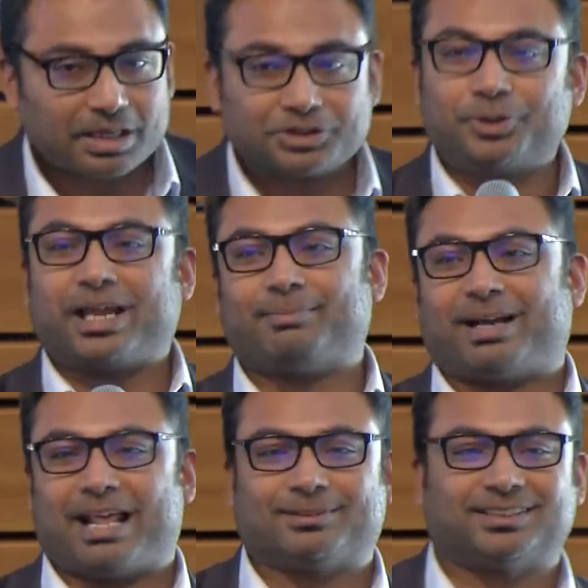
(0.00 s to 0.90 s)
So again,
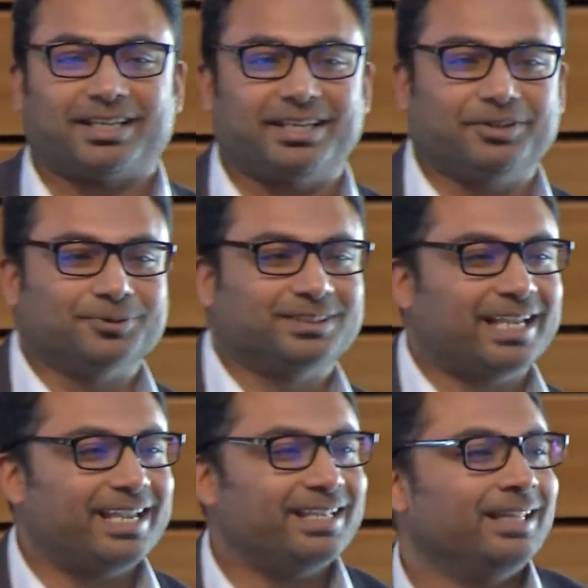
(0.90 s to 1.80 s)
my name is Zaheen
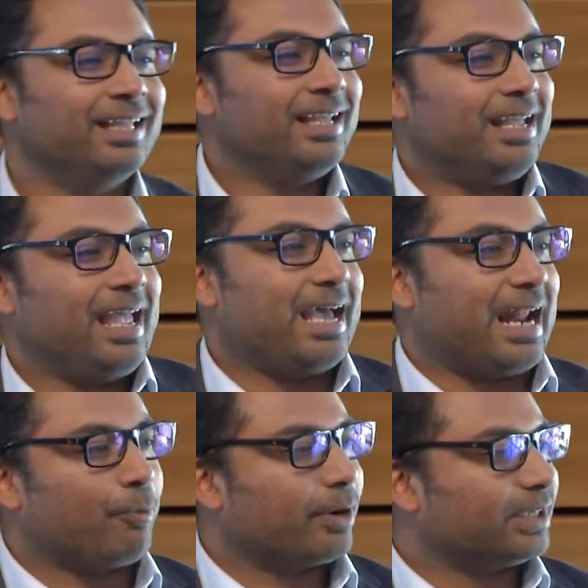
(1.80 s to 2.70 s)
Hussain,
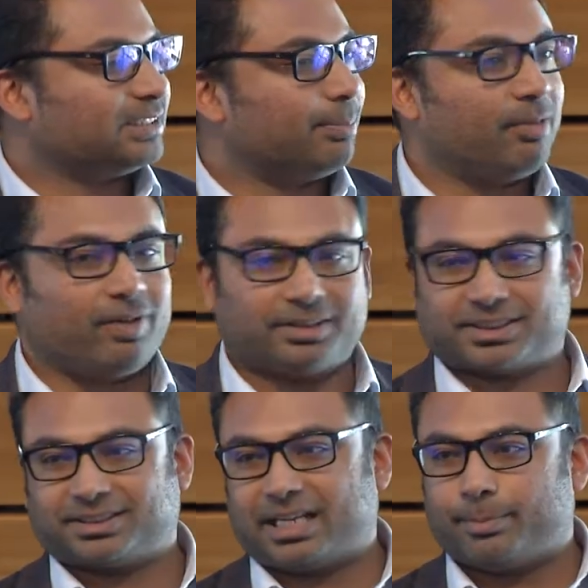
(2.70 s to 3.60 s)
and I work as the Millvale
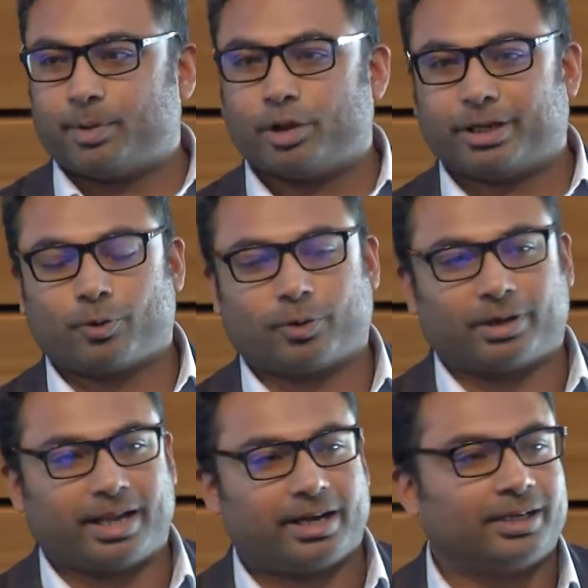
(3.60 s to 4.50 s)
Sustainability
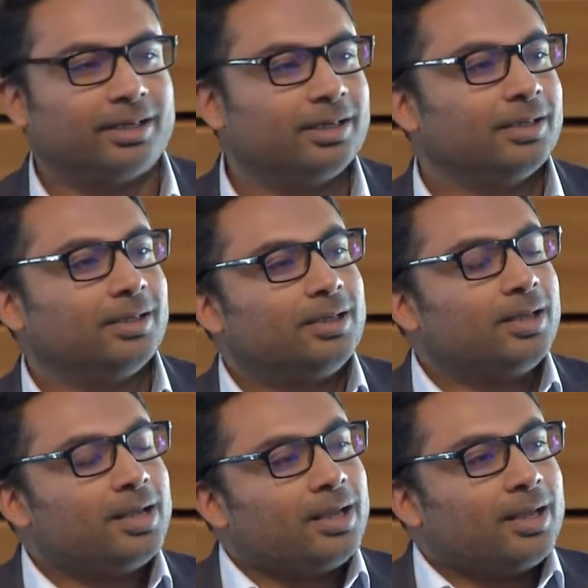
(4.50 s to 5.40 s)
Coordinator.
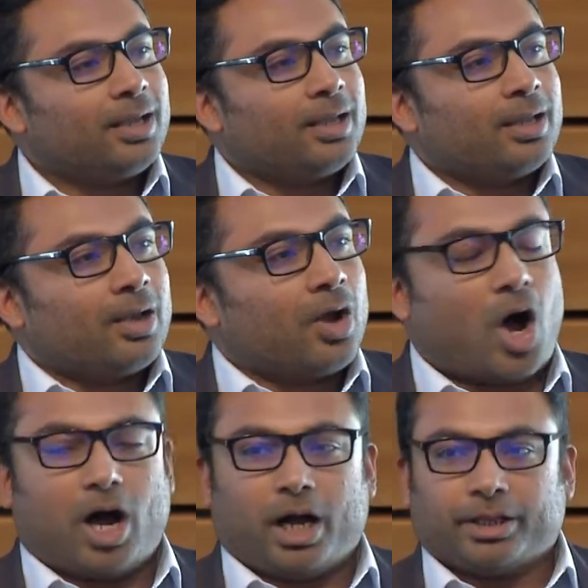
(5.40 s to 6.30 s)

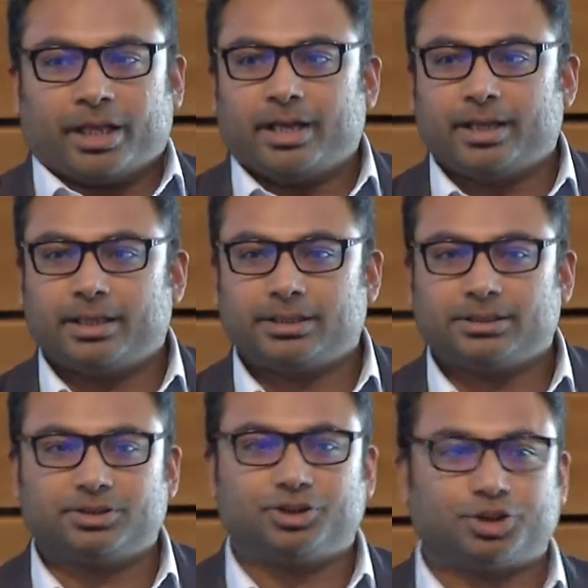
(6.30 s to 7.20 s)
On
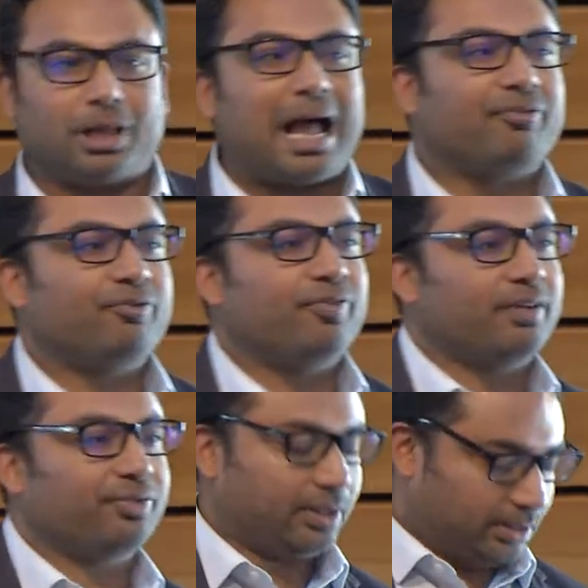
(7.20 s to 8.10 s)
July
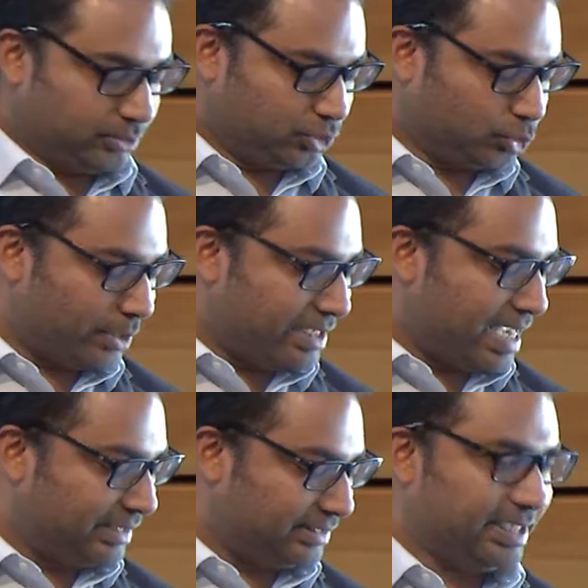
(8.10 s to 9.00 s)
5th,
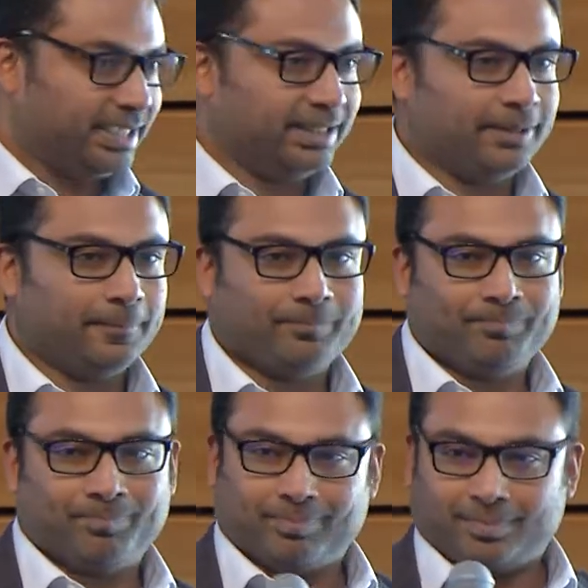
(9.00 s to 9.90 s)
2018,
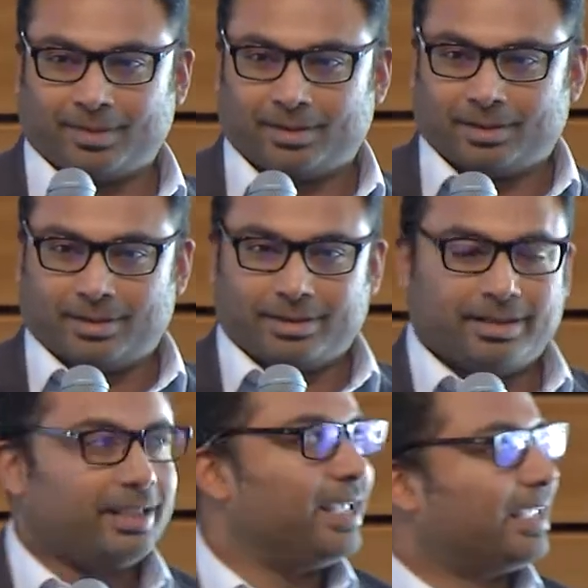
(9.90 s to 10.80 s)

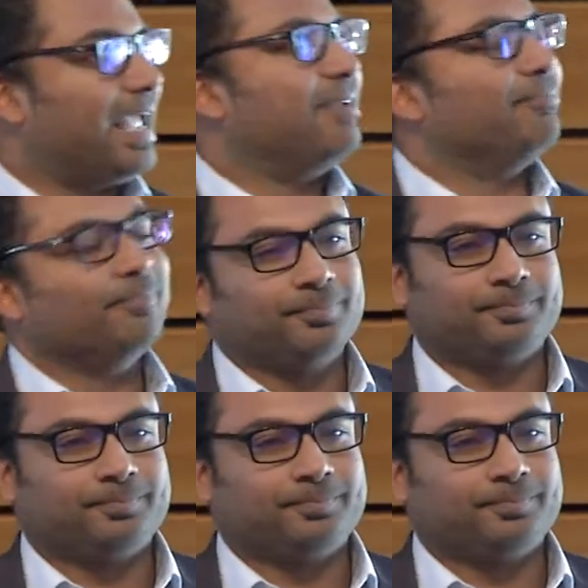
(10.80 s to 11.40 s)
it came.